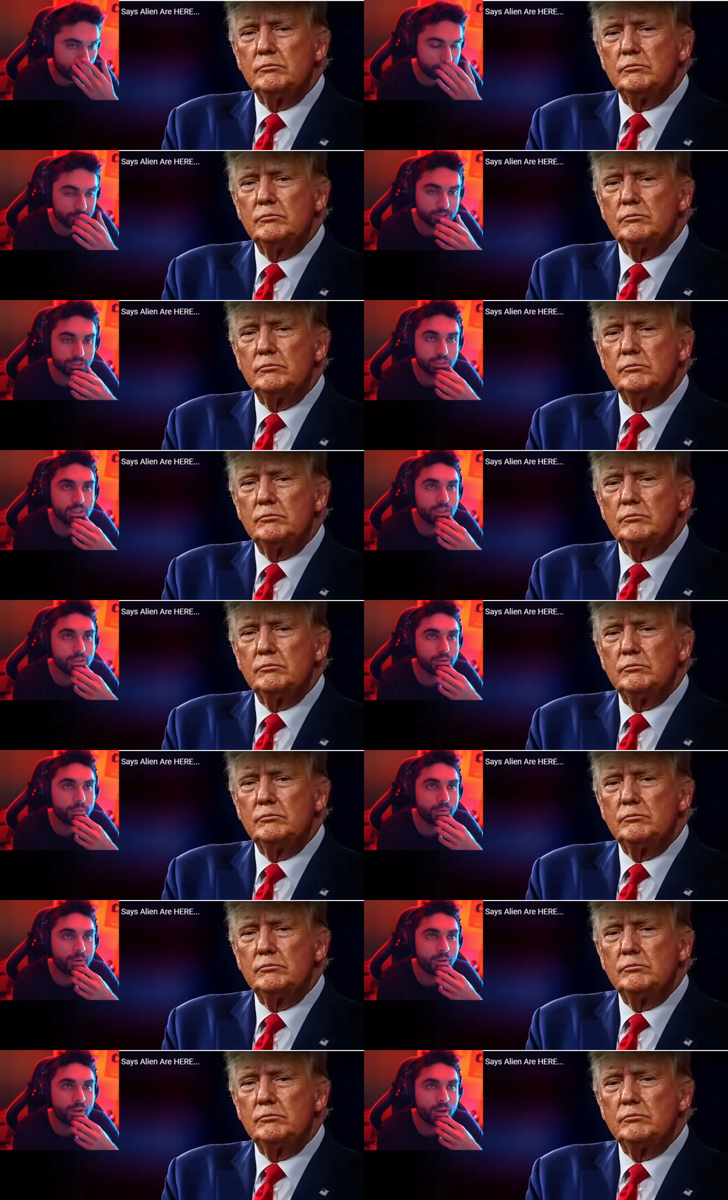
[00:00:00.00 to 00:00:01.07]

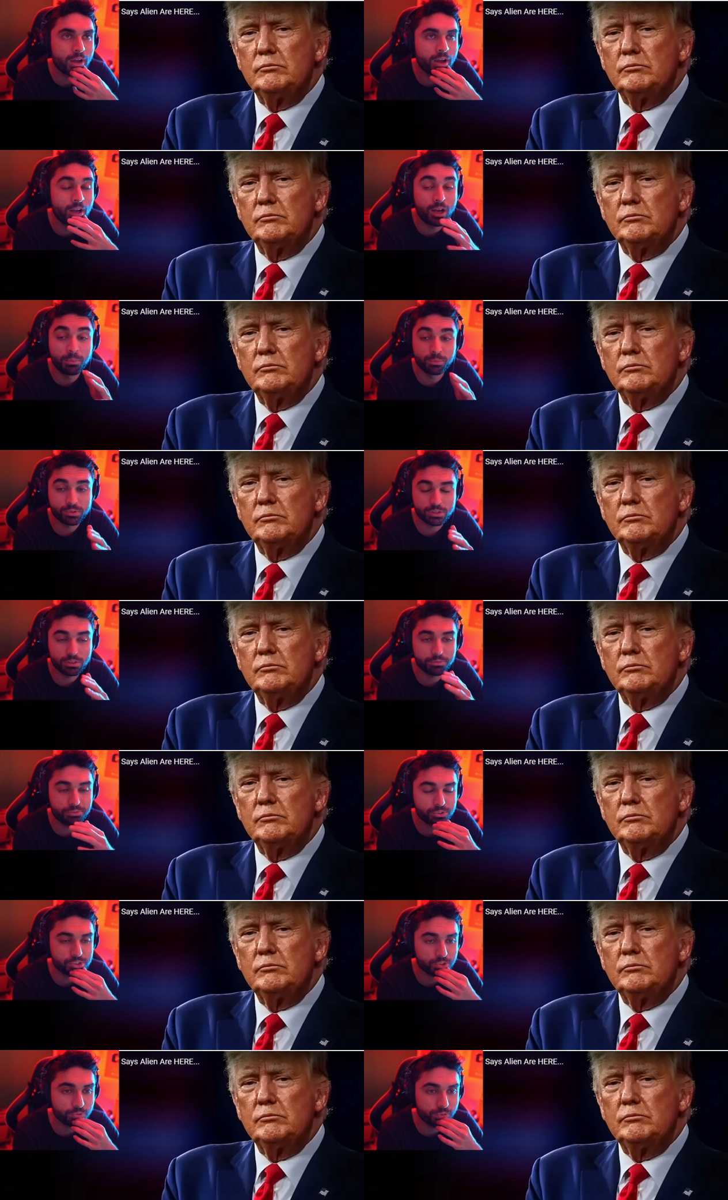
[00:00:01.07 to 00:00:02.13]
Speaker 1: Obviously, I'm
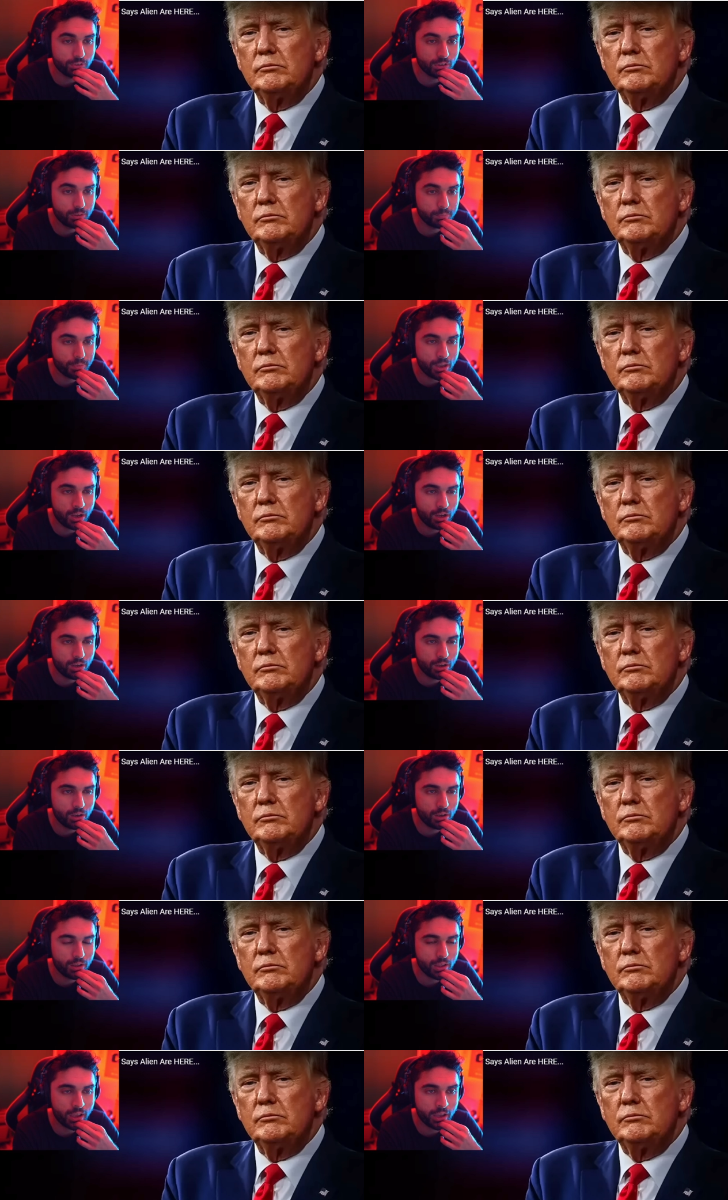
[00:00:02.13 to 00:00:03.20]
Muslim first of all,
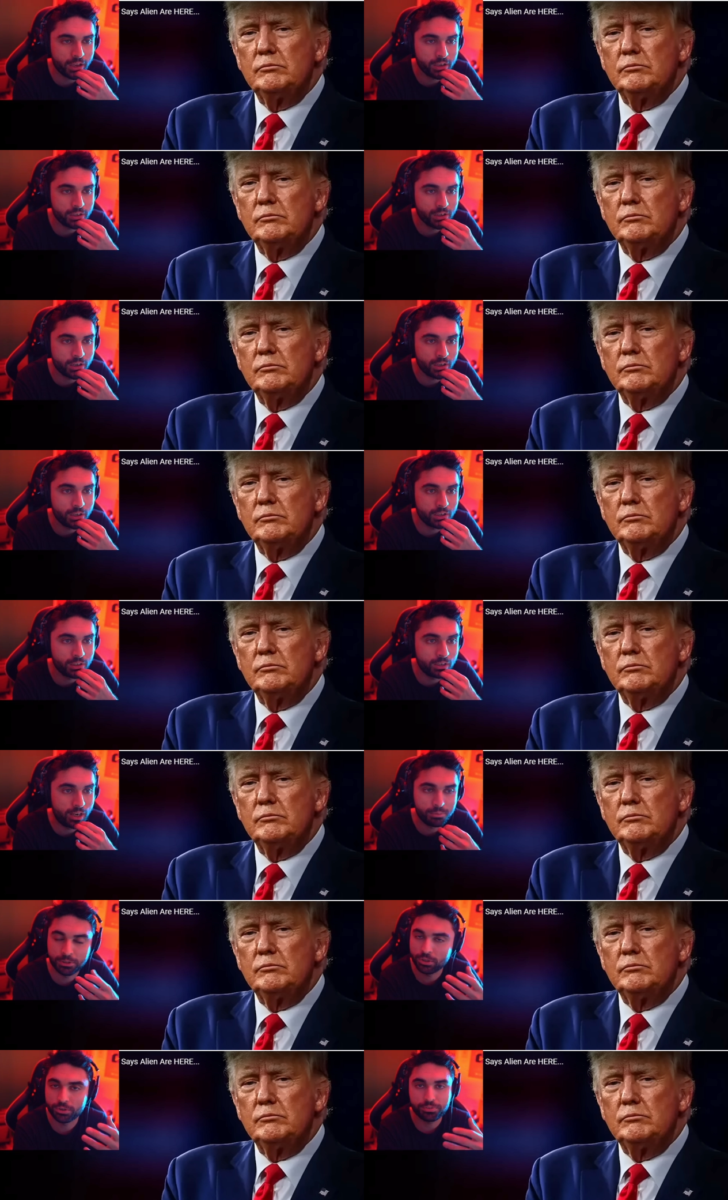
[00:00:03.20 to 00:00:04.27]
and
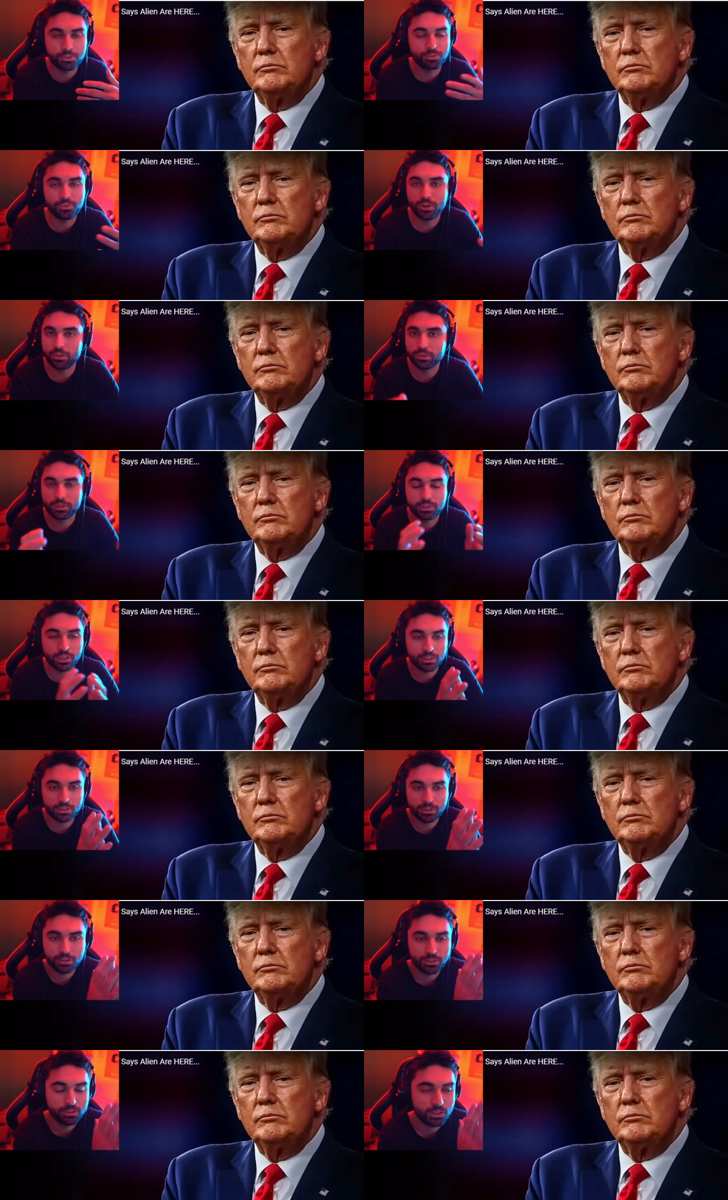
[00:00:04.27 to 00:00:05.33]
let me know if you follow
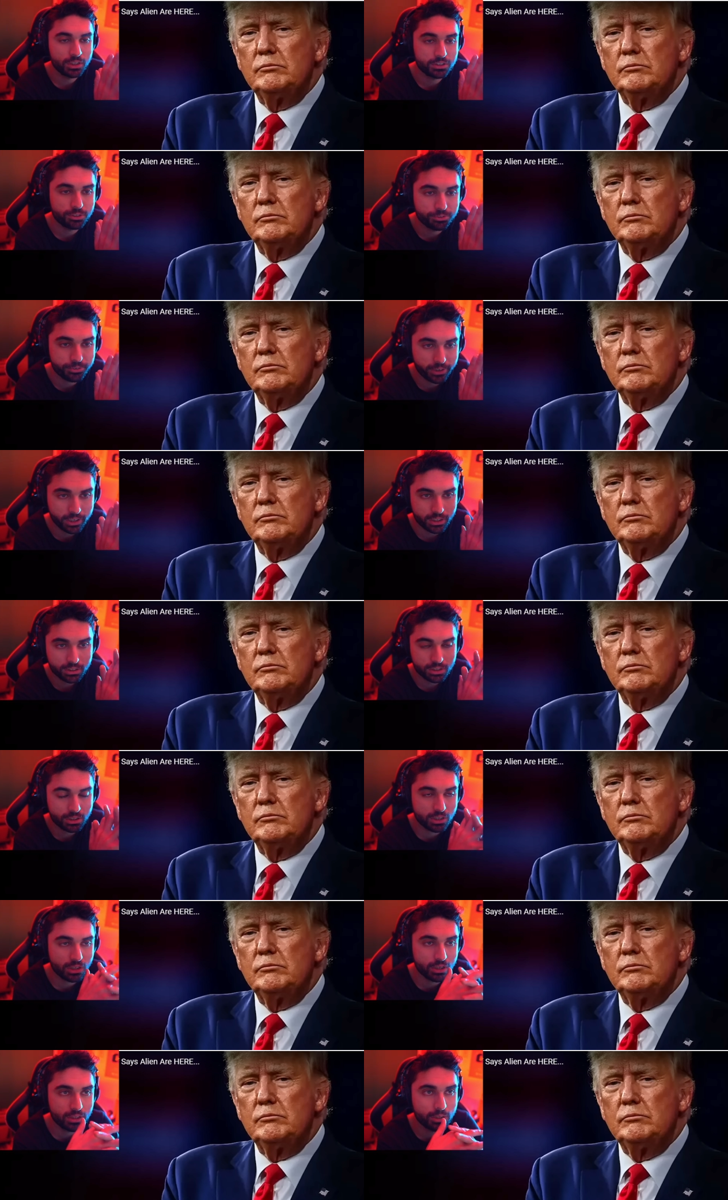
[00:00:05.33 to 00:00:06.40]
other
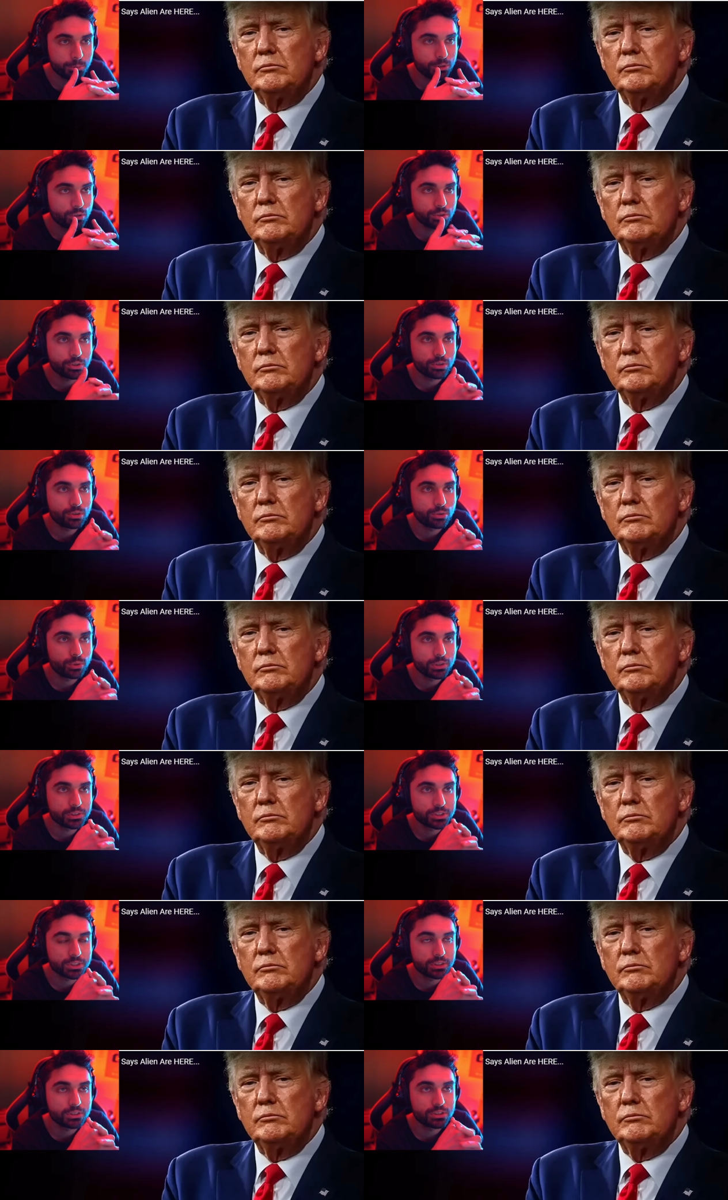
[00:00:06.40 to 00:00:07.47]
faith, let me know your
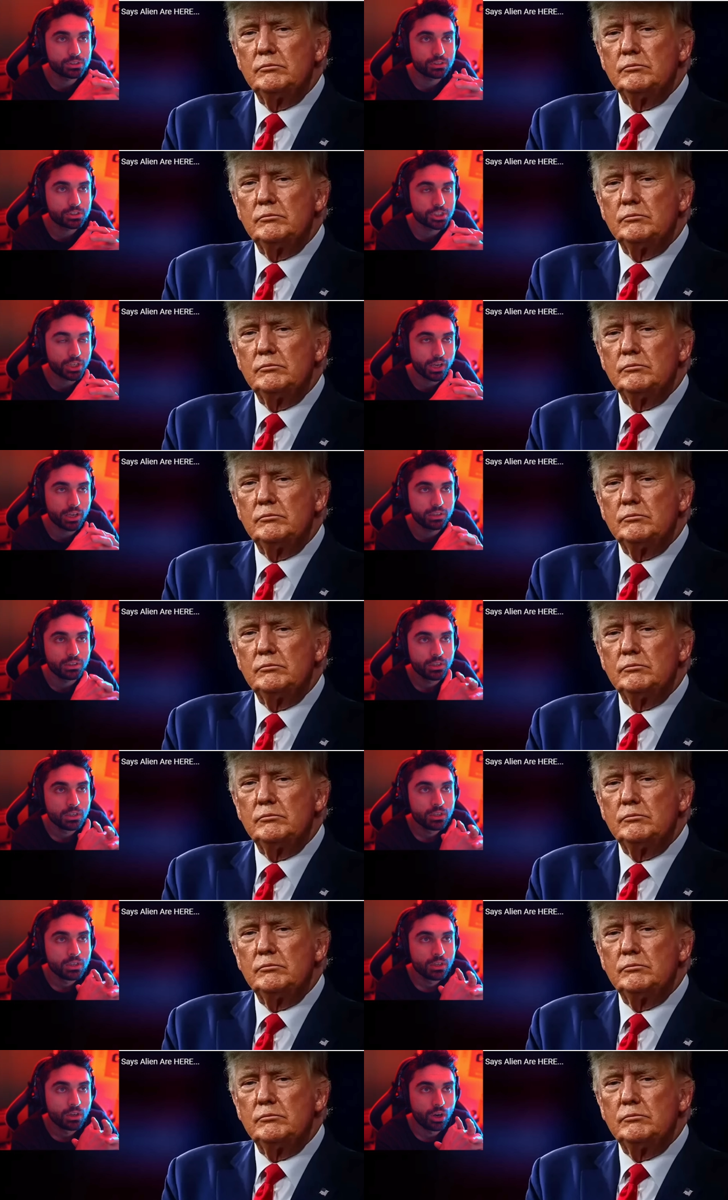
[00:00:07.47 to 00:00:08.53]
religion in chat,
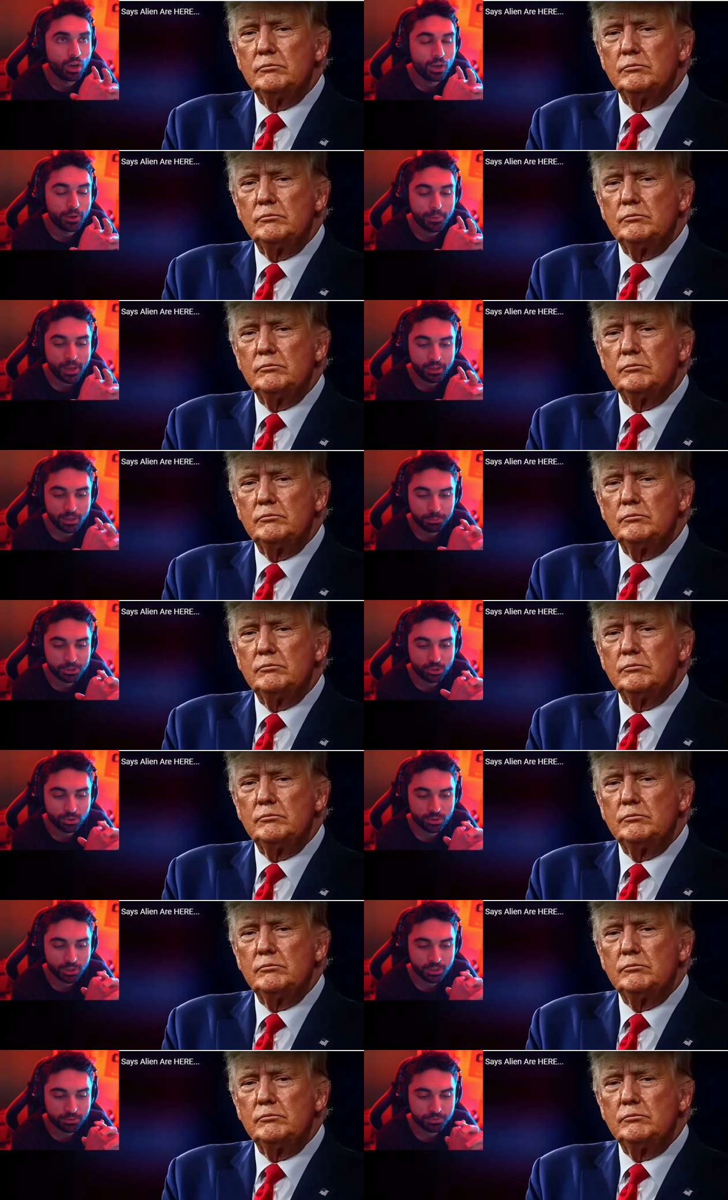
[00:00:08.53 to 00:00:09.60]
and let me
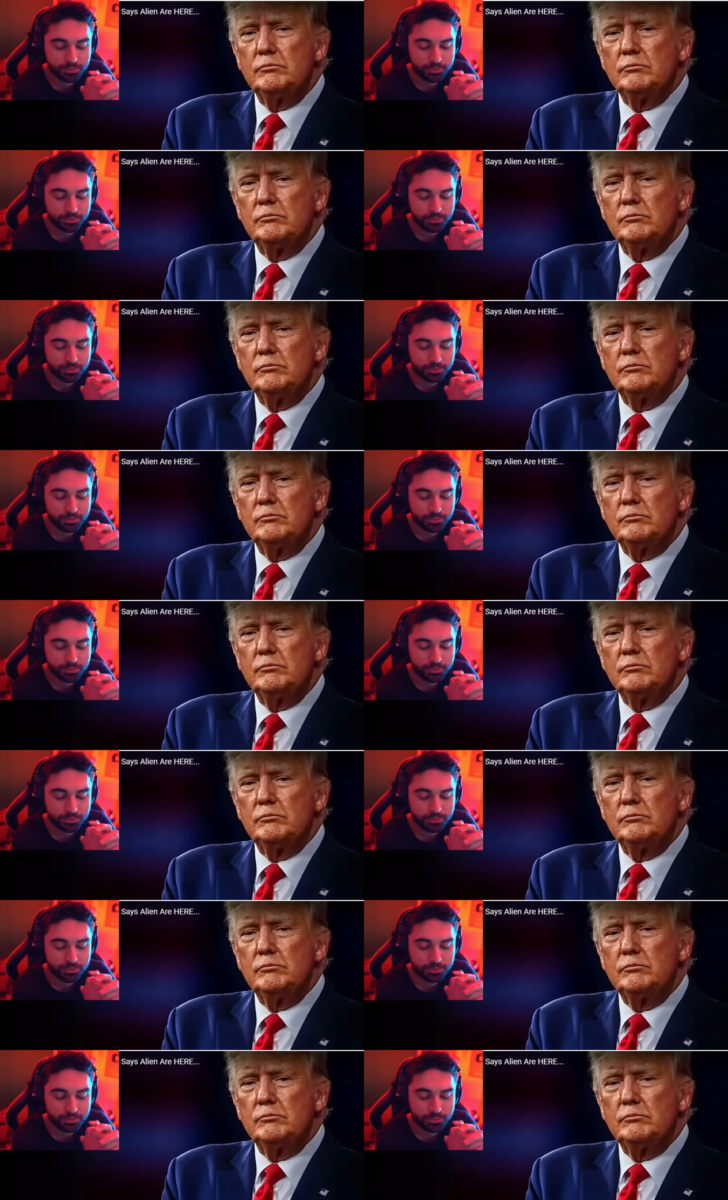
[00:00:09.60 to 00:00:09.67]
know